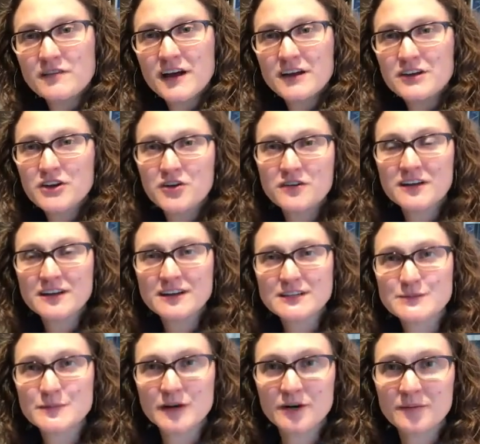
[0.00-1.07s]
Now you don't need to
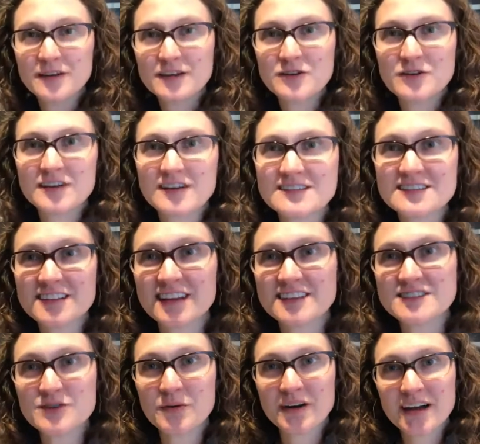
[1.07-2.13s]
experiment and do this
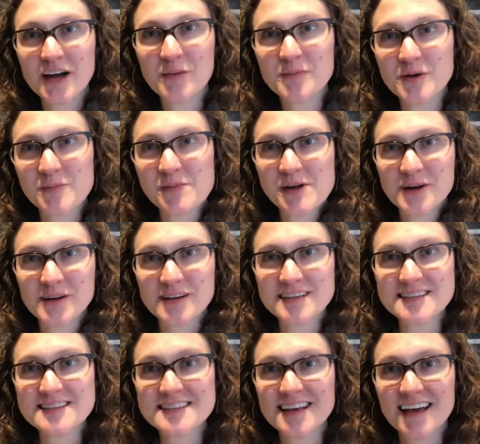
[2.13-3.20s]
unless you want to help your
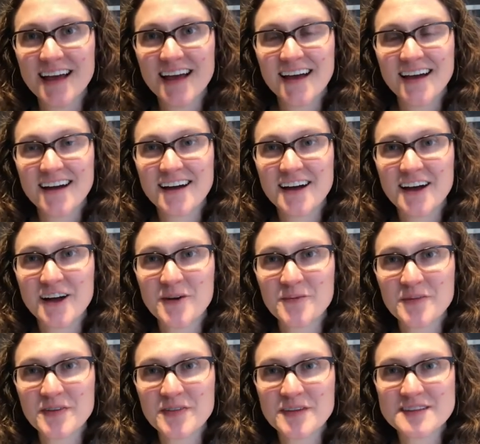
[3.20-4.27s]
parents
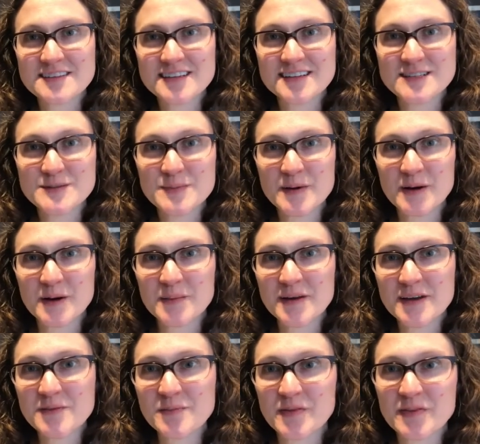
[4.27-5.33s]
with this
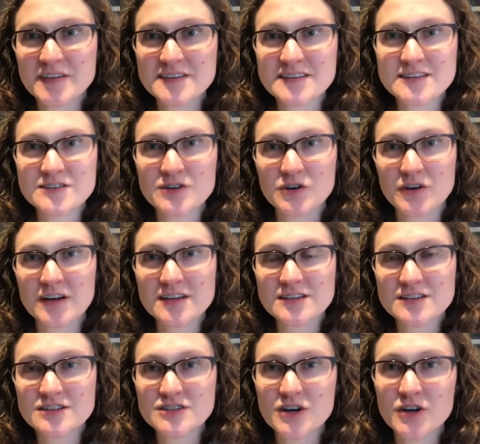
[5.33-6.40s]
experiment, but this is great
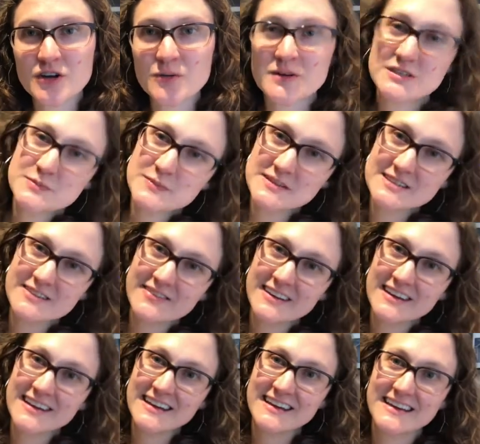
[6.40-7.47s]
to show you what
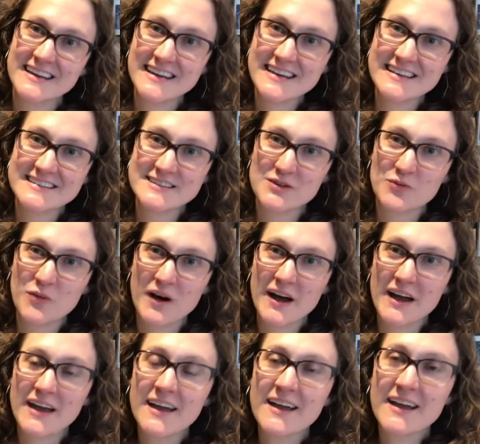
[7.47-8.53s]
specific heat is and
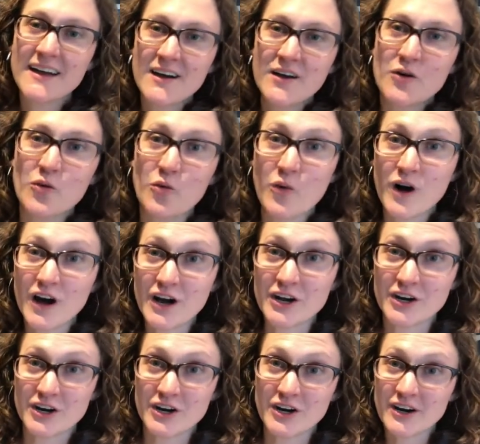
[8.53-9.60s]
why
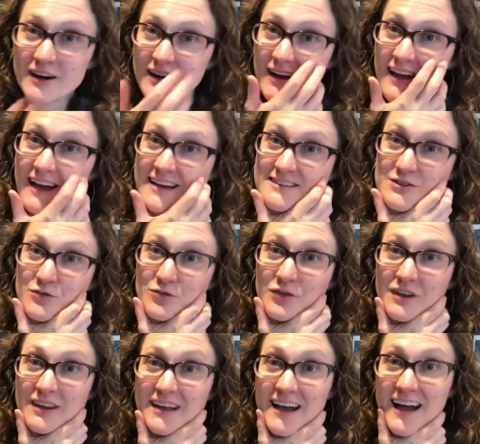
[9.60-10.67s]
water has a
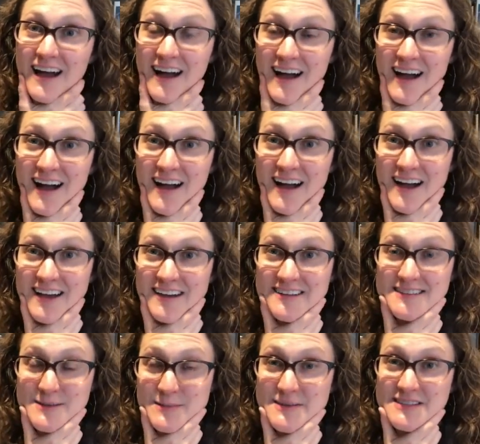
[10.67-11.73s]
really high
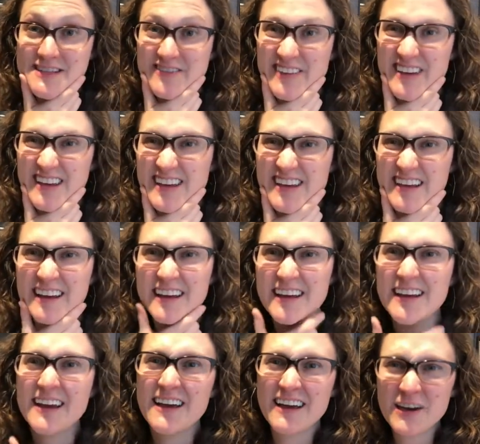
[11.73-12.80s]
specific heat.
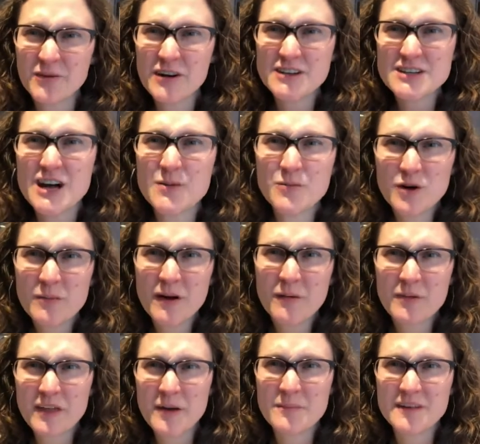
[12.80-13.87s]
And we're going to talk more about
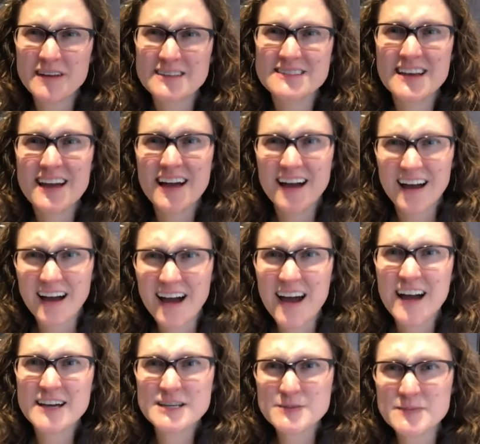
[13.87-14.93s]
what that means, a
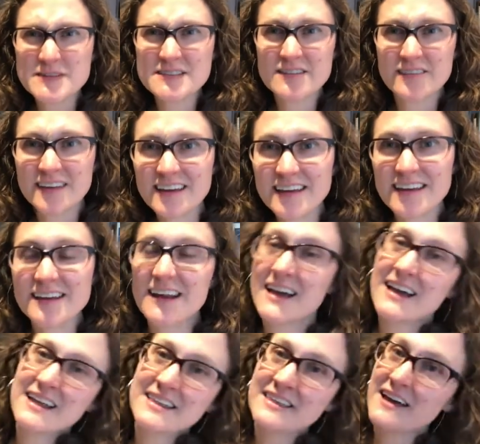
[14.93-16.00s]
high specific heat.
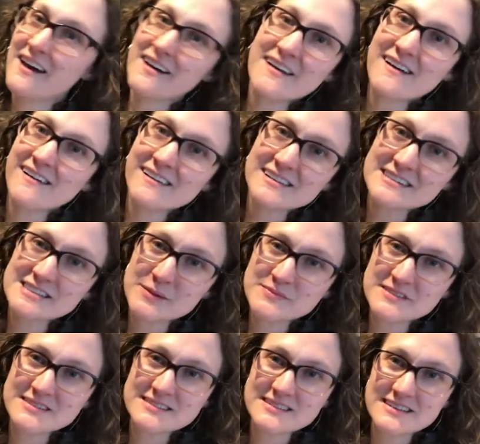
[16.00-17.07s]
Not all
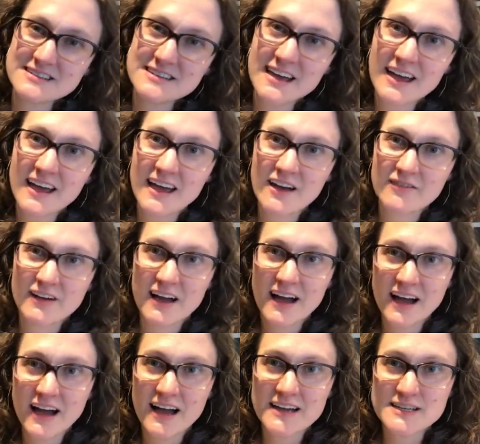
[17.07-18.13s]
substances have a
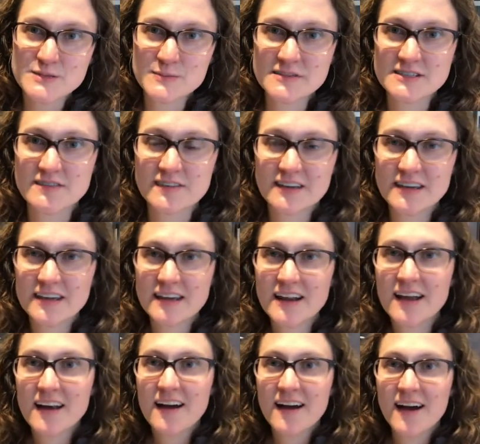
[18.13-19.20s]
high specific heat.
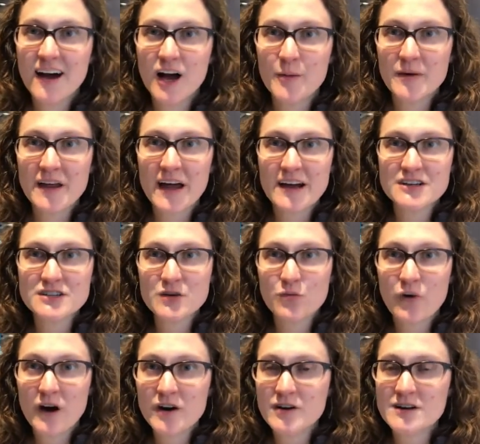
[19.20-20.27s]
Actually,
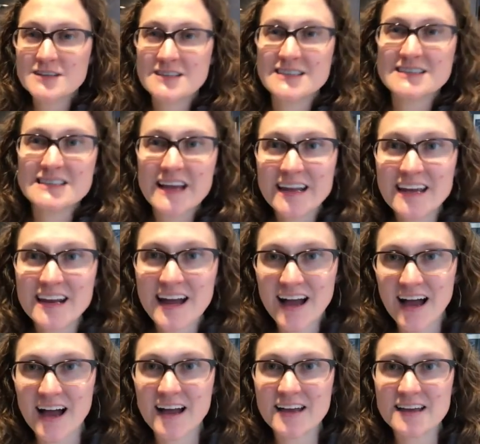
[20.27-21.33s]
water is the second
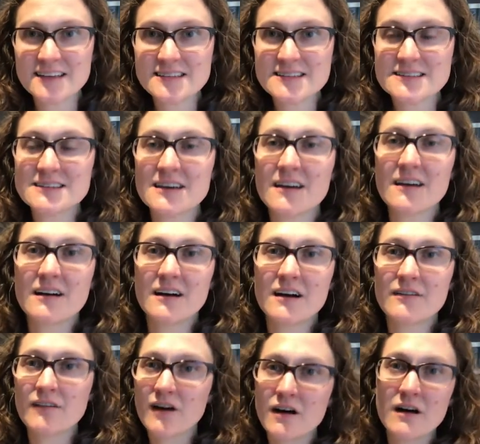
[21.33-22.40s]
highest
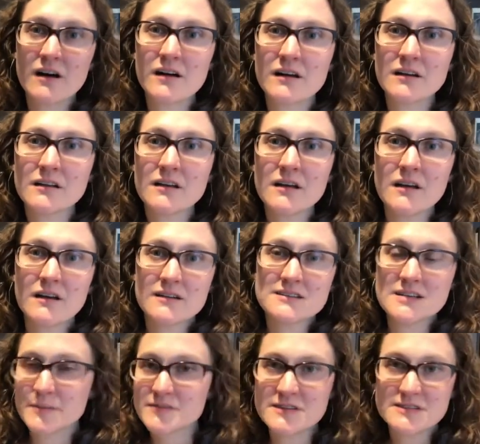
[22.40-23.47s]
of all
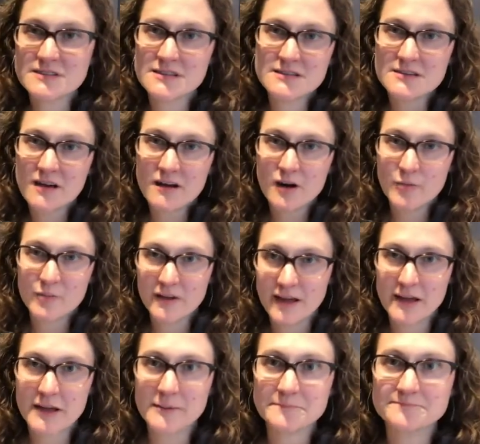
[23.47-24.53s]
substances on our
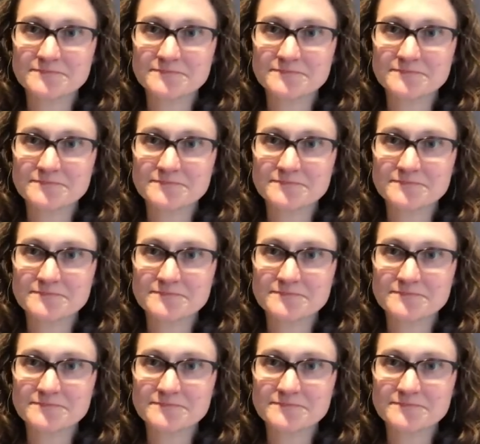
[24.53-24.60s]
planet.